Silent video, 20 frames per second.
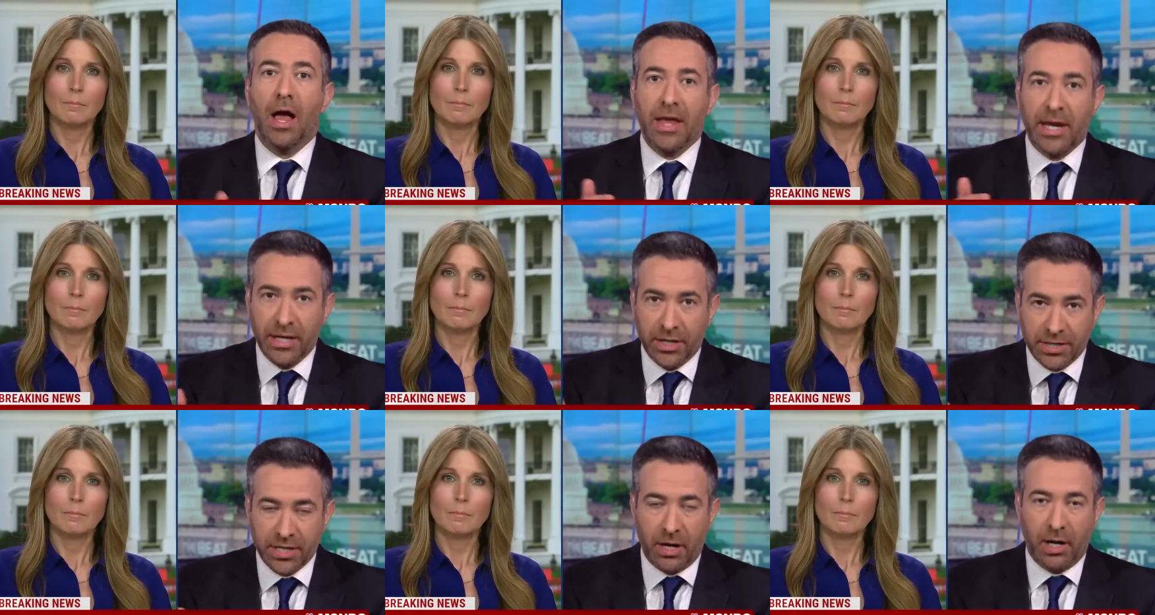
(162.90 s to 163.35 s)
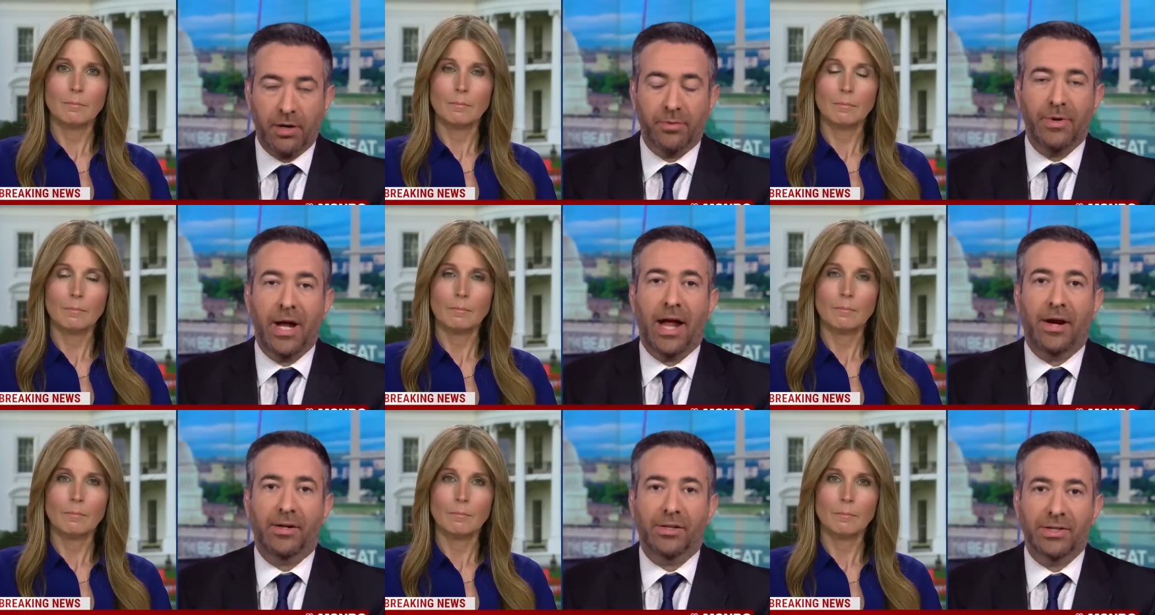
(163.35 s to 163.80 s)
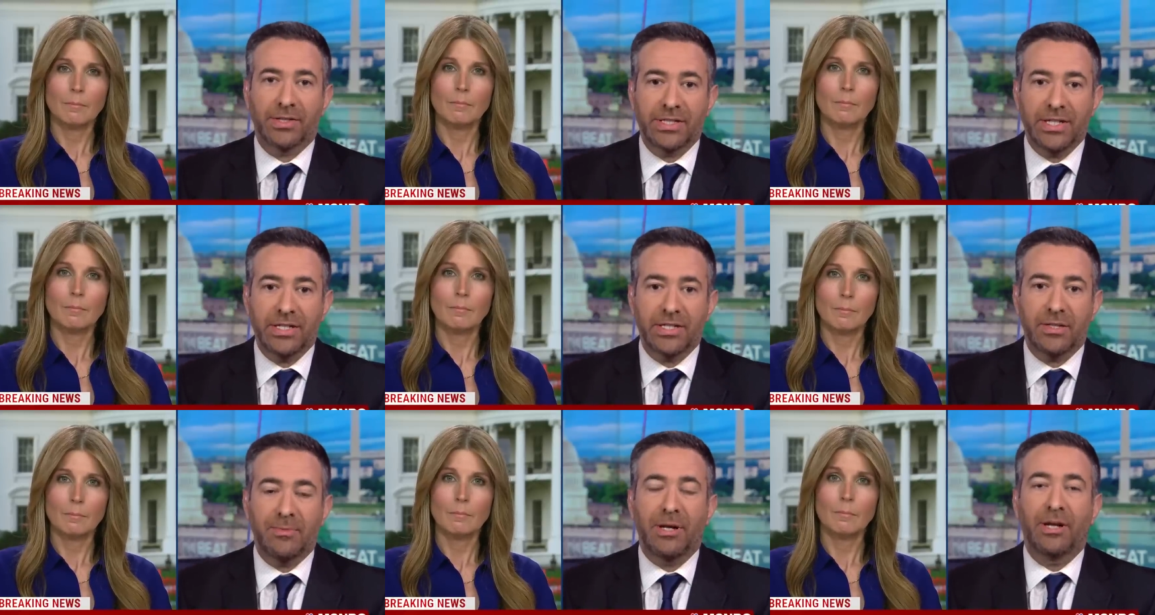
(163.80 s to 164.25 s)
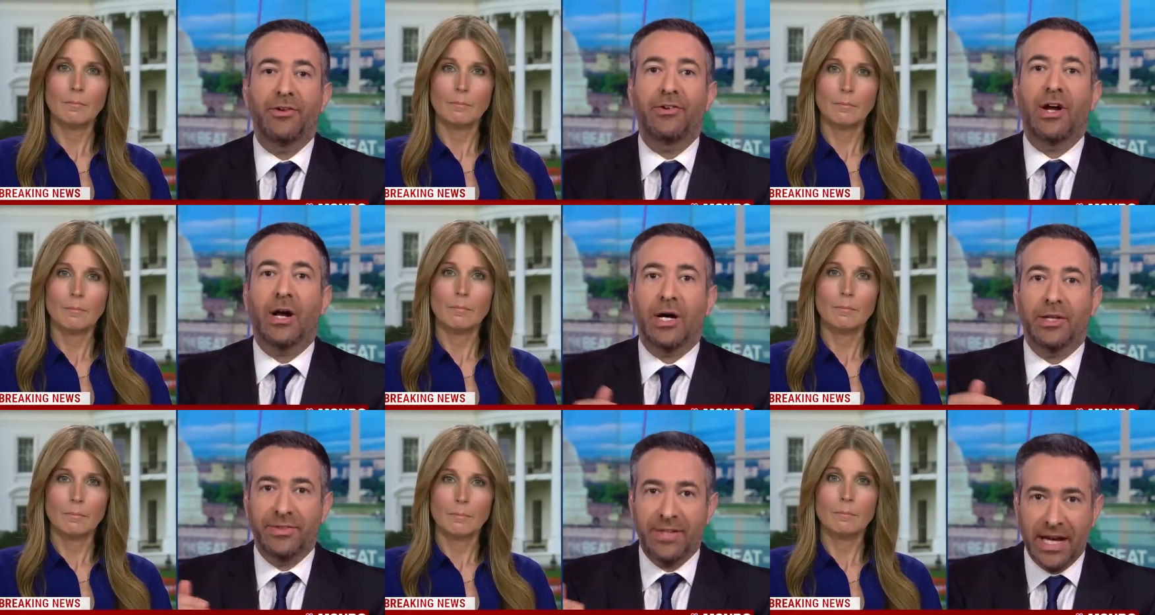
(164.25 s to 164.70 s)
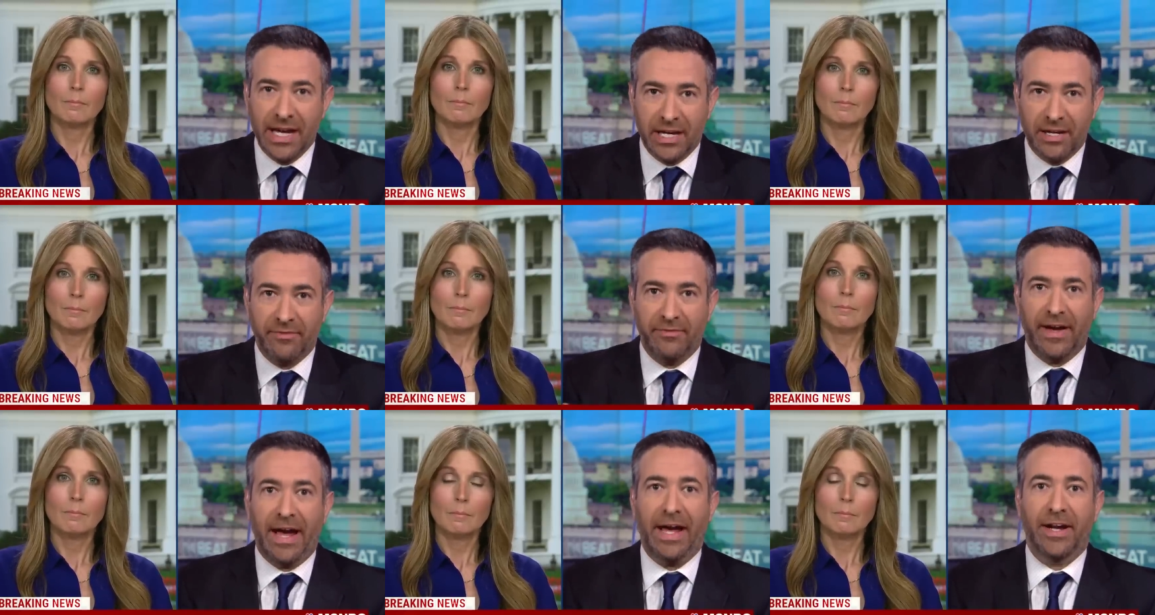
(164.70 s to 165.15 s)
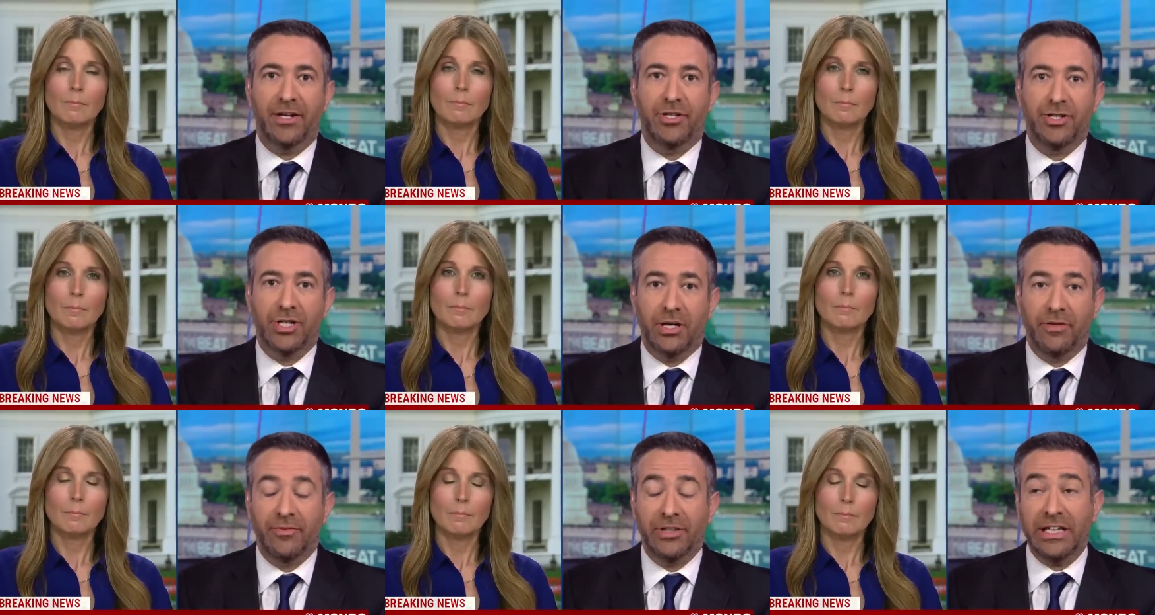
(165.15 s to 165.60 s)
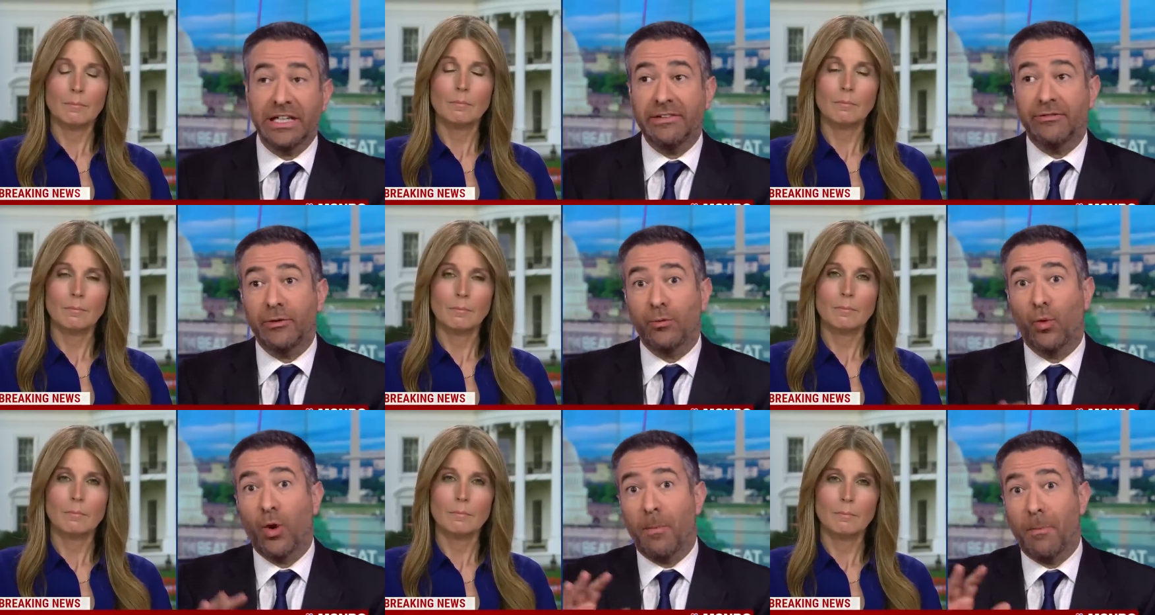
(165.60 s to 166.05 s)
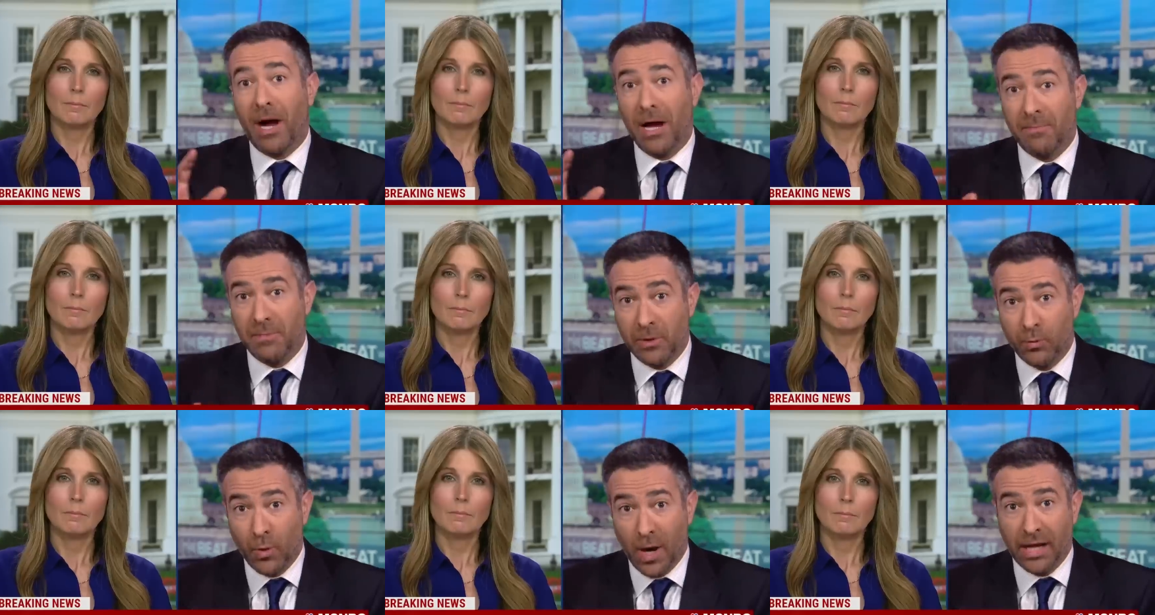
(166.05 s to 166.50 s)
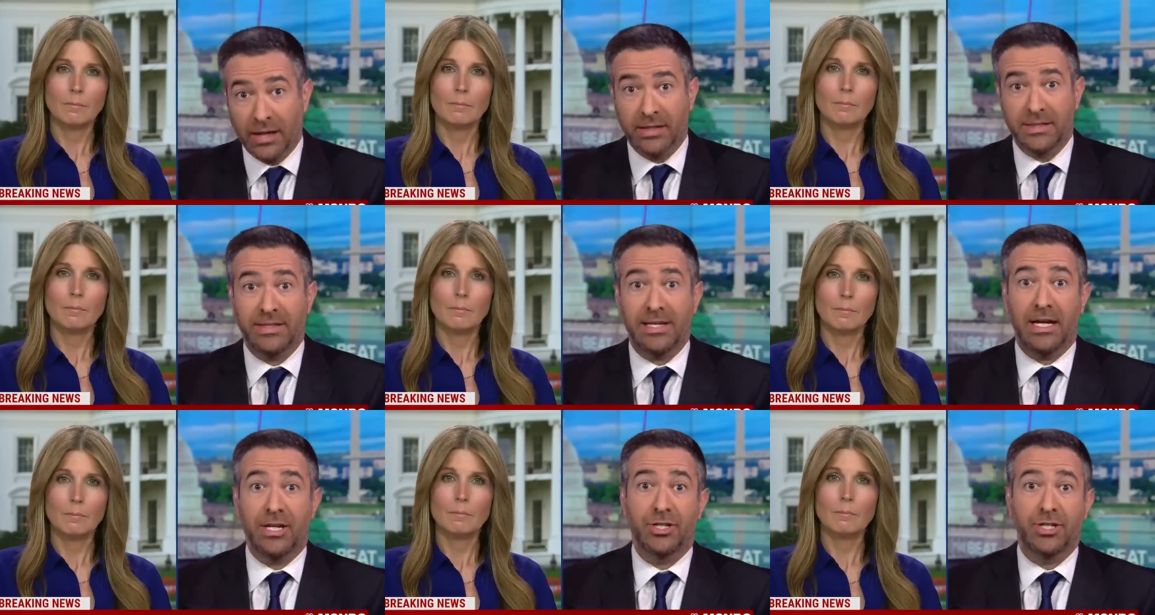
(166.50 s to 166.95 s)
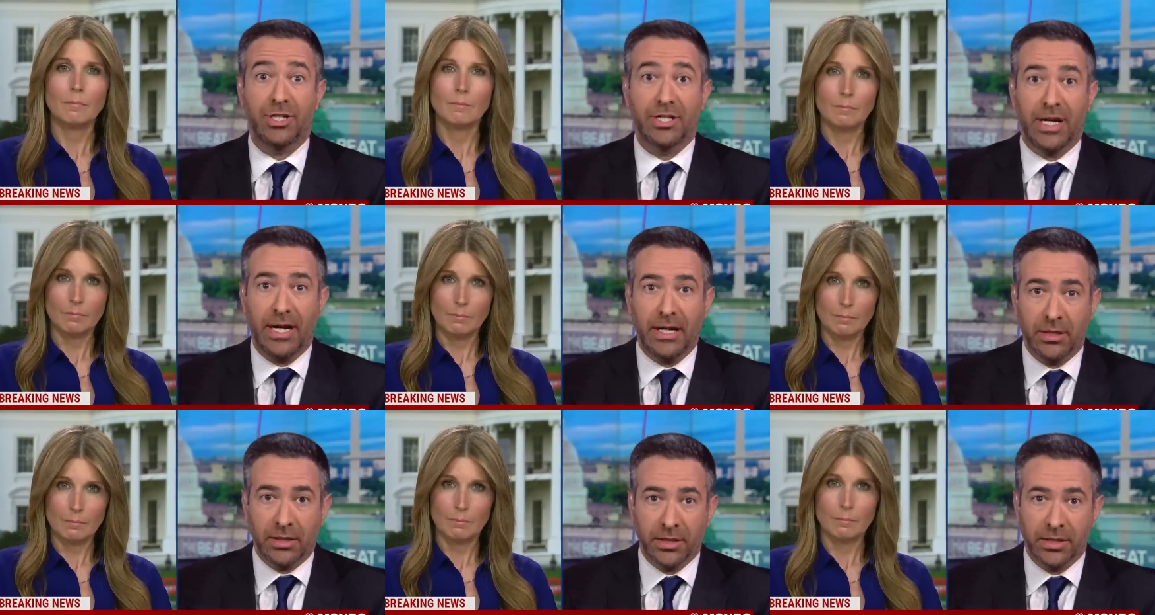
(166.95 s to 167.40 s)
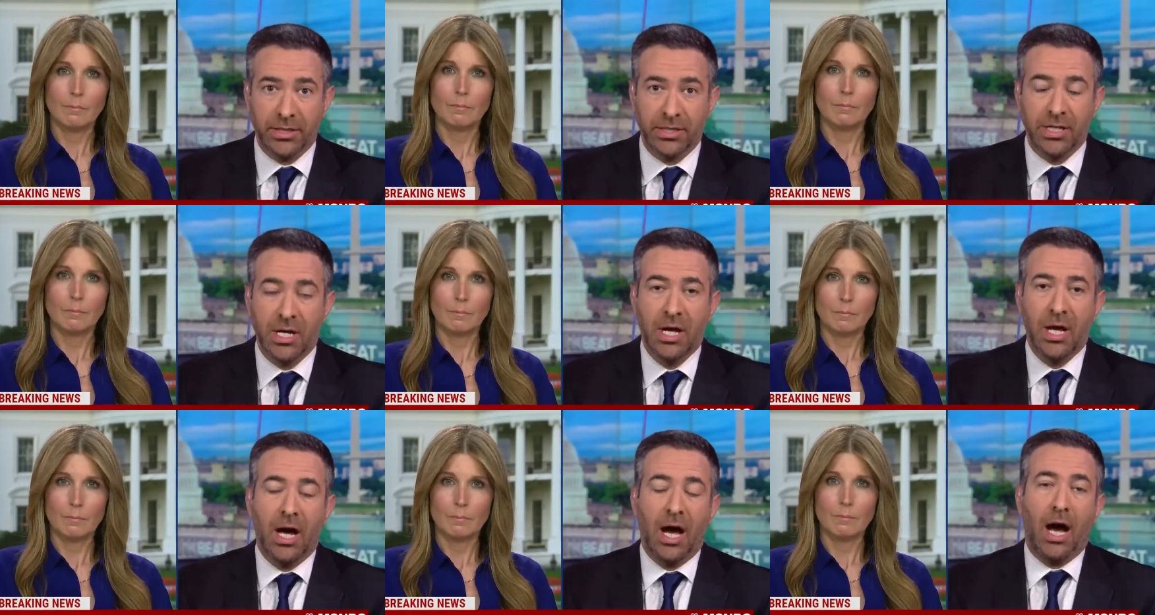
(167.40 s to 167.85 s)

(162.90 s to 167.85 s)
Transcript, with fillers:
Speaker 1: here's how I'll rattle the system. Here's how I'll take advantage of even what might be well-intentioned errors."